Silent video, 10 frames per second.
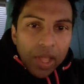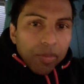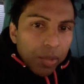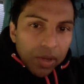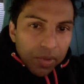
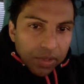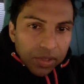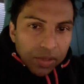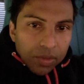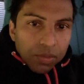have
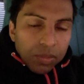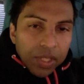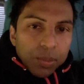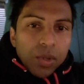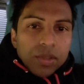previous
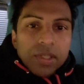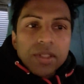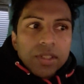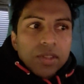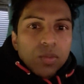experience in
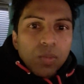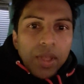this.